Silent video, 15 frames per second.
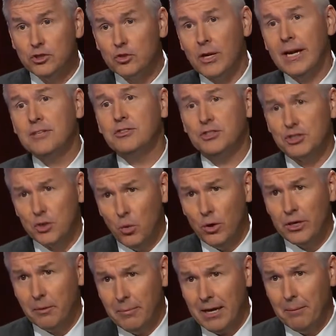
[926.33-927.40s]
Transit's
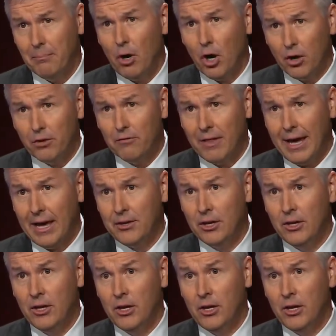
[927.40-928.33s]
going to be a part of that.